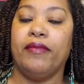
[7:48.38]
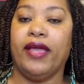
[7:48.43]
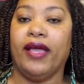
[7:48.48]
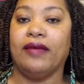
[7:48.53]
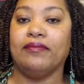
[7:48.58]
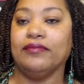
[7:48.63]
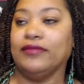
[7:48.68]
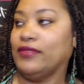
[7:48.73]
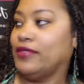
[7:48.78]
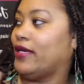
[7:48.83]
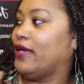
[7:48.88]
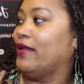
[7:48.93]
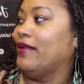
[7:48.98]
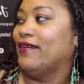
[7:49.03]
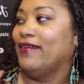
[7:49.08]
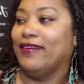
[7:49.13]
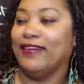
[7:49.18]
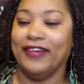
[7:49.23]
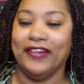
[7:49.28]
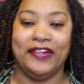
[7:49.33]
I'm looking
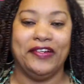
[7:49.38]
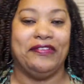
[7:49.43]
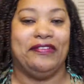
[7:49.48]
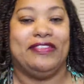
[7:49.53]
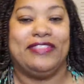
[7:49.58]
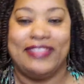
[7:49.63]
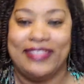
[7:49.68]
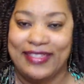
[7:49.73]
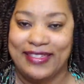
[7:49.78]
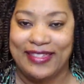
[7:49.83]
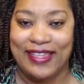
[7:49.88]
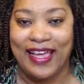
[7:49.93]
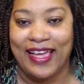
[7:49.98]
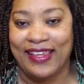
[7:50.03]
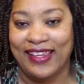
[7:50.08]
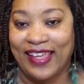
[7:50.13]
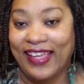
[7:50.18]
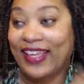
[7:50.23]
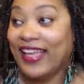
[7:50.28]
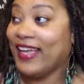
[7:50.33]
over to the
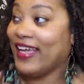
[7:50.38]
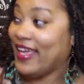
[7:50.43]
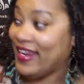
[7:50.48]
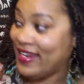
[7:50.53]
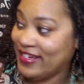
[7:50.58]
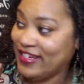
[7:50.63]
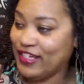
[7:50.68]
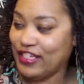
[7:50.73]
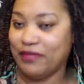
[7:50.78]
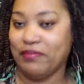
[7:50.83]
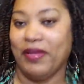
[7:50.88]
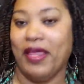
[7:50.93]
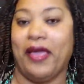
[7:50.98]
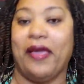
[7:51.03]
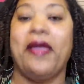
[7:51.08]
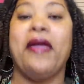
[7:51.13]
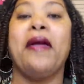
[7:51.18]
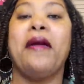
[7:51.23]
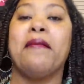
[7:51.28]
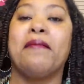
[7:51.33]
side like I got a display,